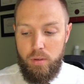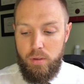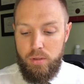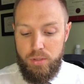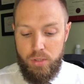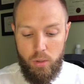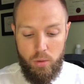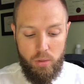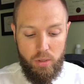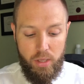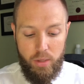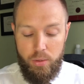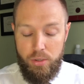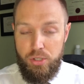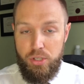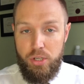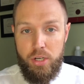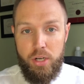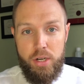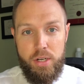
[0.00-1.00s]
so
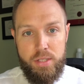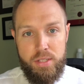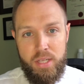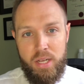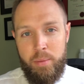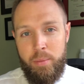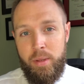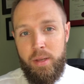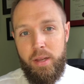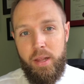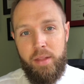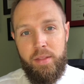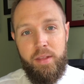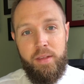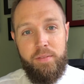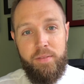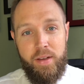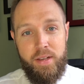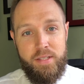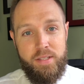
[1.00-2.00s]
liquid sugar, cinnamon, and the
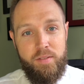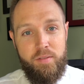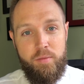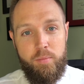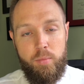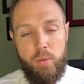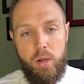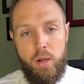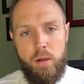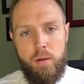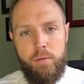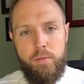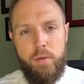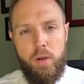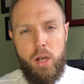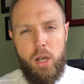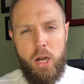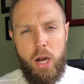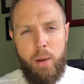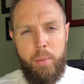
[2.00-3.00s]
effects of, of
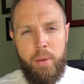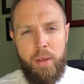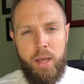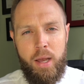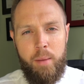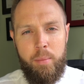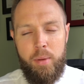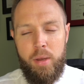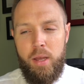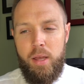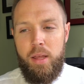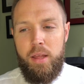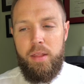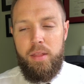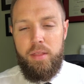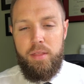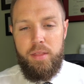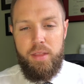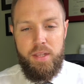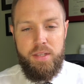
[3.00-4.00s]
carbing up,
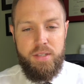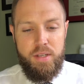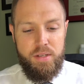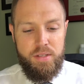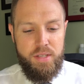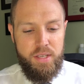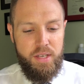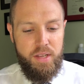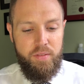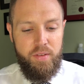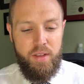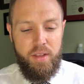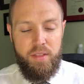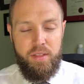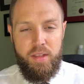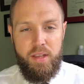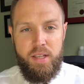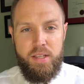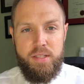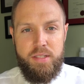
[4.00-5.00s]
these are significant
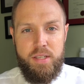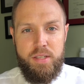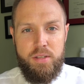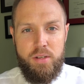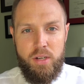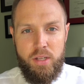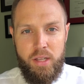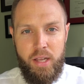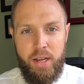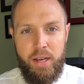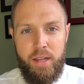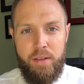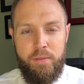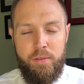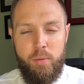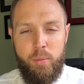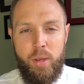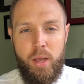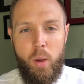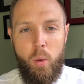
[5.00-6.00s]
things. These are enlightening
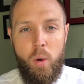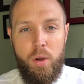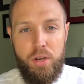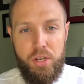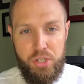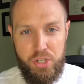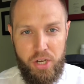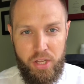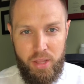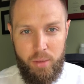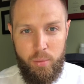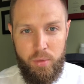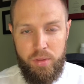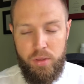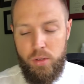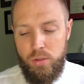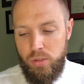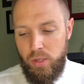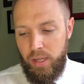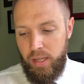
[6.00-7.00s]
for me. I wanted to share them
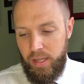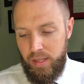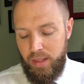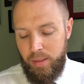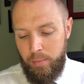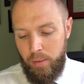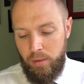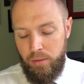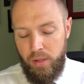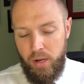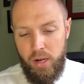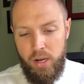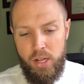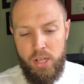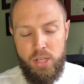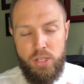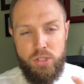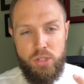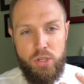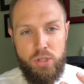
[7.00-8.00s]
with you so I can get them out there,
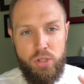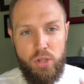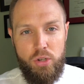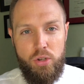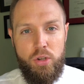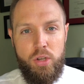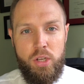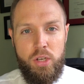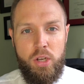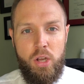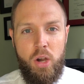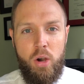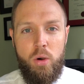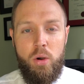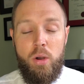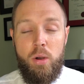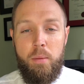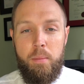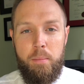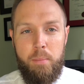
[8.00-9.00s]
just so you can
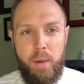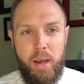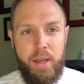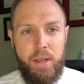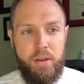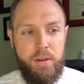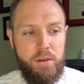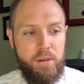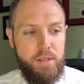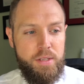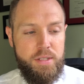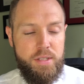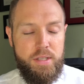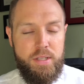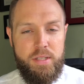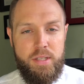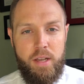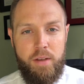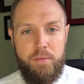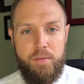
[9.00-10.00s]
know, my goodness,
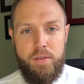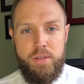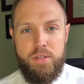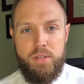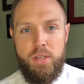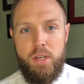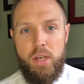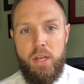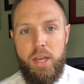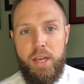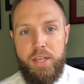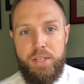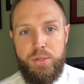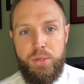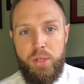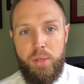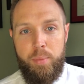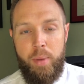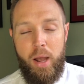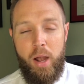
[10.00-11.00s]
this stuff is, is
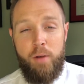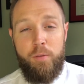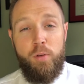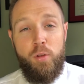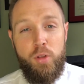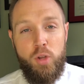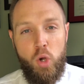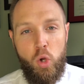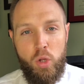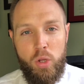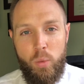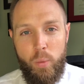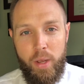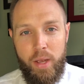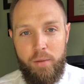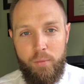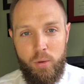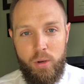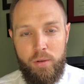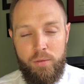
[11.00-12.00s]
really powerful. The only
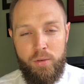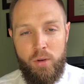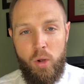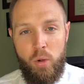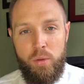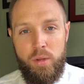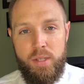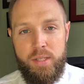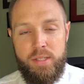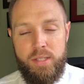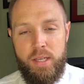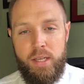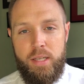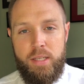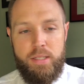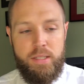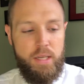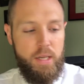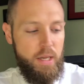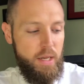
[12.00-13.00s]
way I would have known these
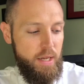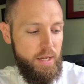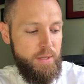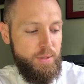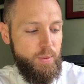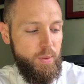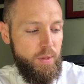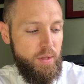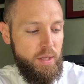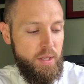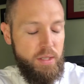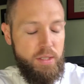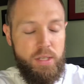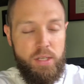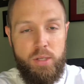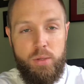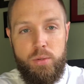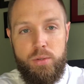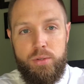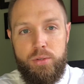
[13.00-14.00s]
things is with
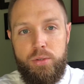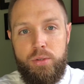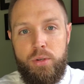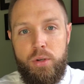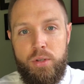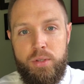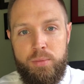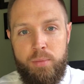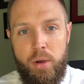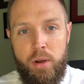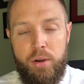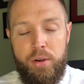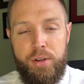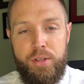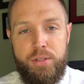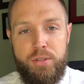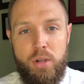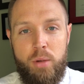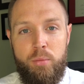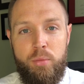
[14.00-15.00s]
continuous glucose
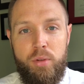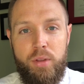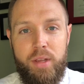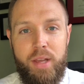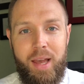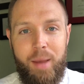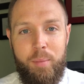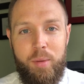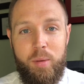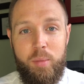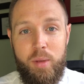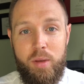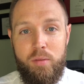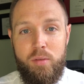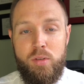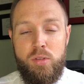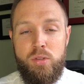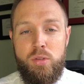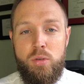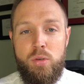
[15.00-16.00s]
monitoring. So I'm really happy to be
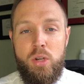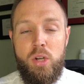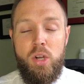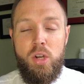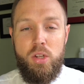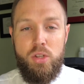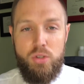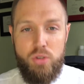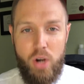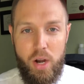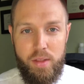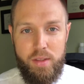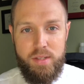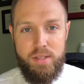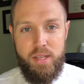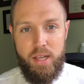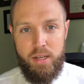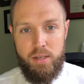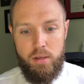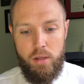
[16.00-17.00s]
able to try
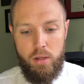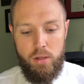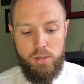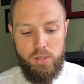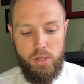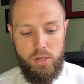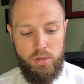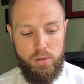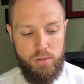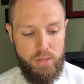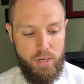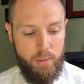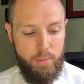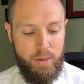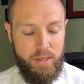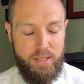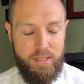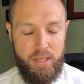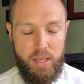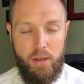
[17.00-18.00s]
this technology, use it on
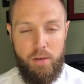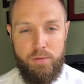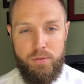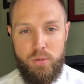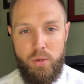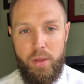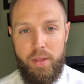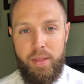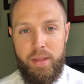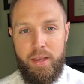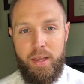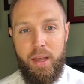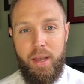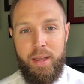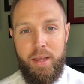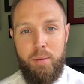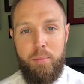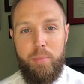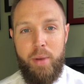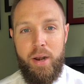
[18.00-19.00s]
myself, so I think I
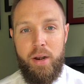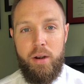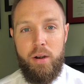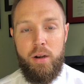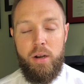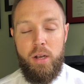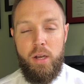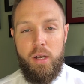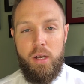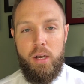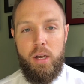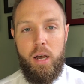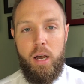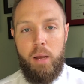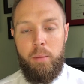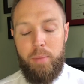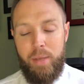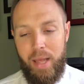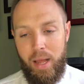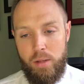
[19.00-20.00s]
can better
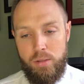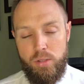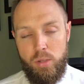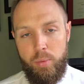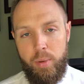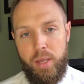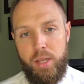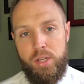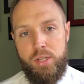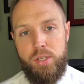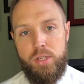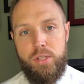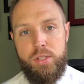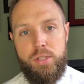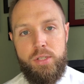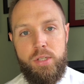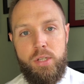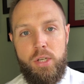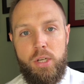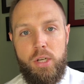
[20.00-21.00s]
um, counsel
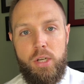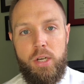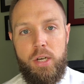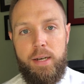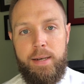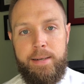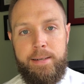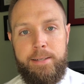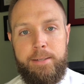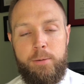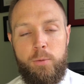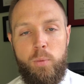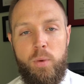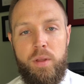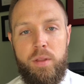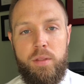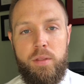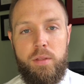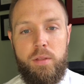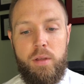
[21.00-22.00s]
patients uh,
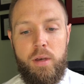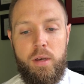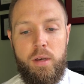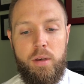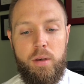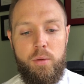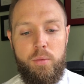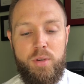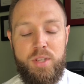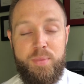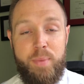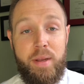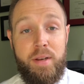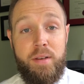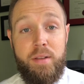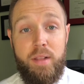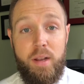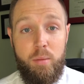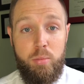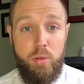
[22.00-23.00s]
with uh, respect
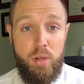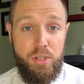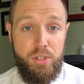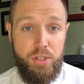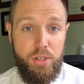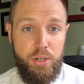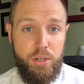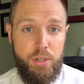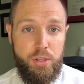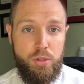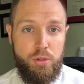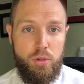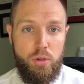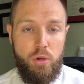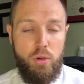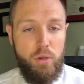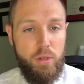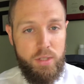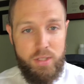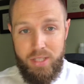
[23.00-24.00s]
to their blood sugar
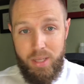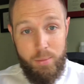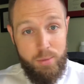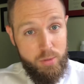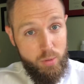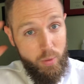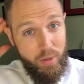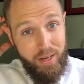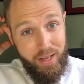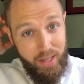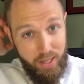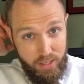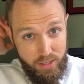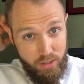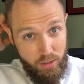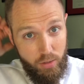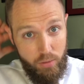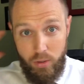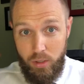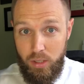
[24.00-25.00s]
control and subsequent
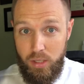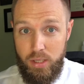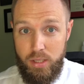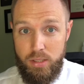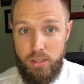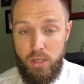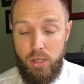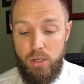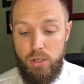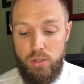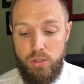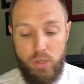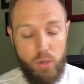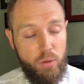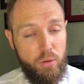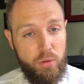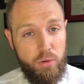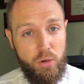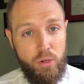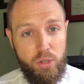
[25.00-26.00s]
insulin release.
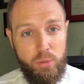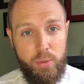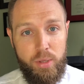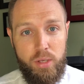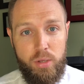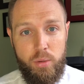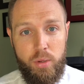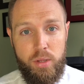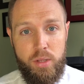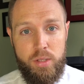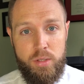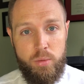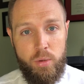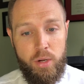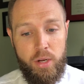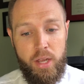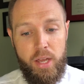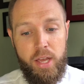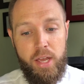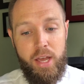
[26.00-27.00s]
So thrilled to be doing this
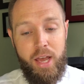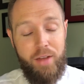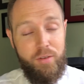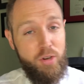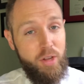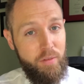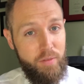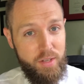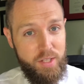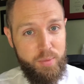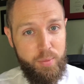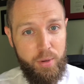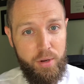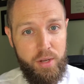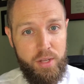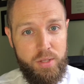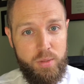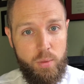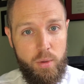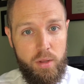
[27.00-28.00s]
work. Have you have
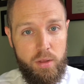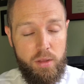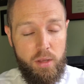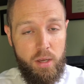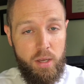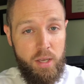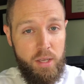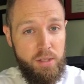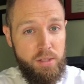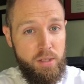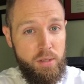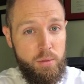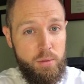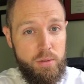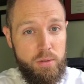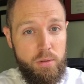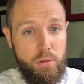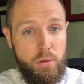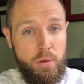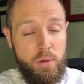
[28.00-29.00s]
experience with a
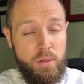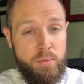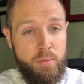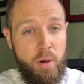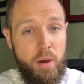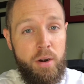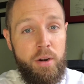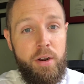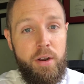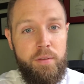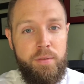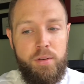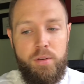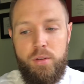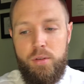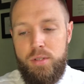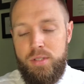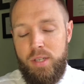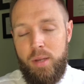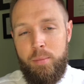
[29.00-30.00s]
continuous glucose monitor? If you
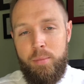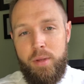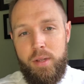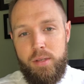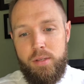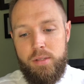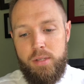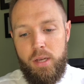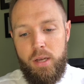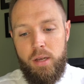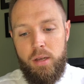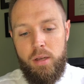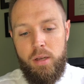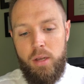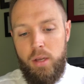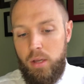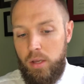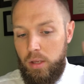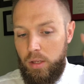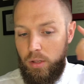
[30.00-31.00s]
do, submit uh,
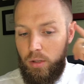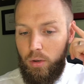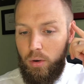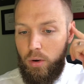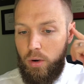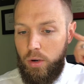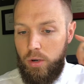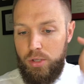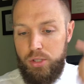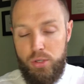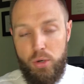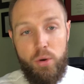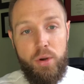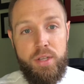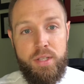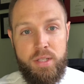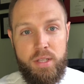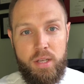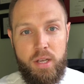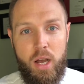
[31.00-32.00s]
your
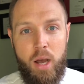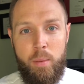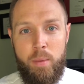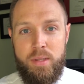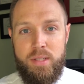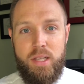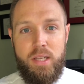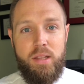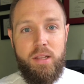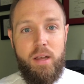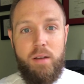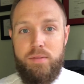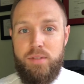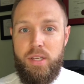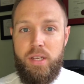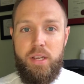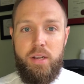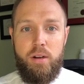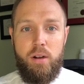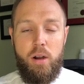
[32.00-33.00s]
stories in the comments. I'd love
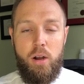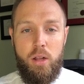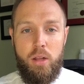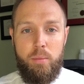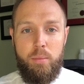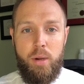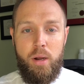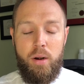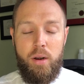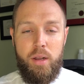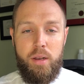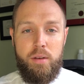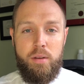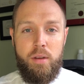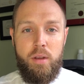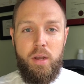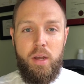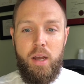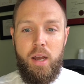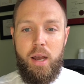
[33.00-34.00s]
to hear all about it.
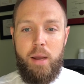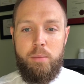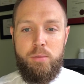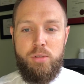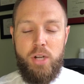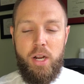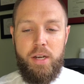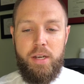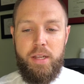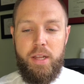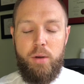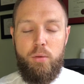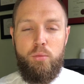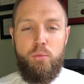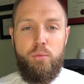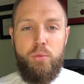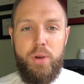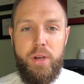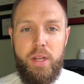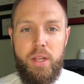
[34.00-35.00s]
I'm trying to get
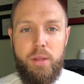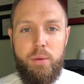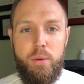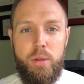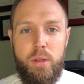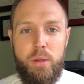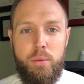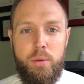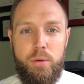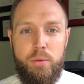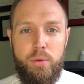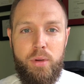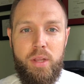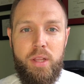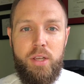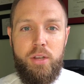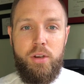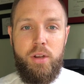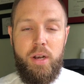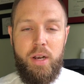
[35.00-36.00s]
really, really,
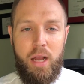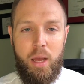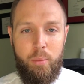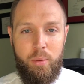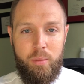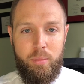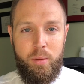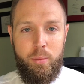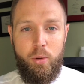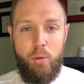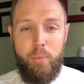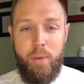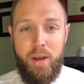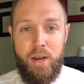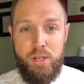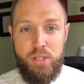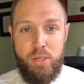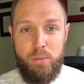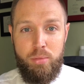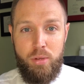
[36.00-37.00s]
really good at helping people
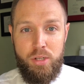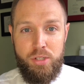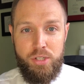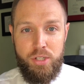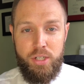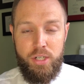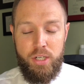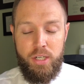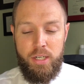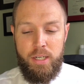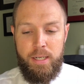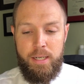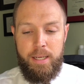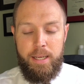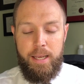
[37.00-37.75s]
manage their blood sugar.